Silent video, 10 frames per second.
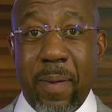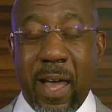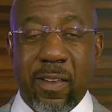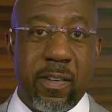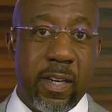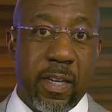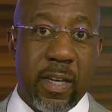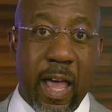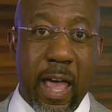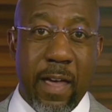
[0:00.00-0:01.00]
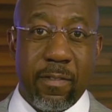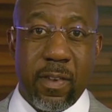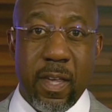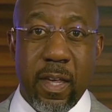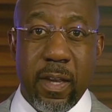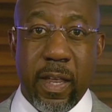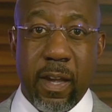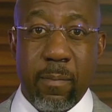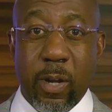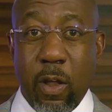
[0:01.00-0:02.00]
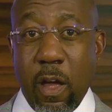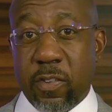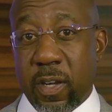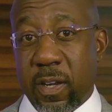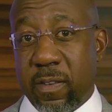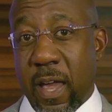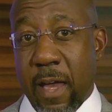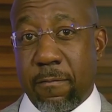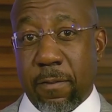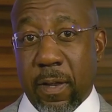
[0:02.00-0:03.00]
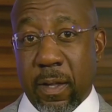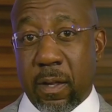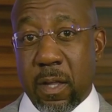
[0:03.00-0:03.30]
Palestinian lives that have been lost in this conflict,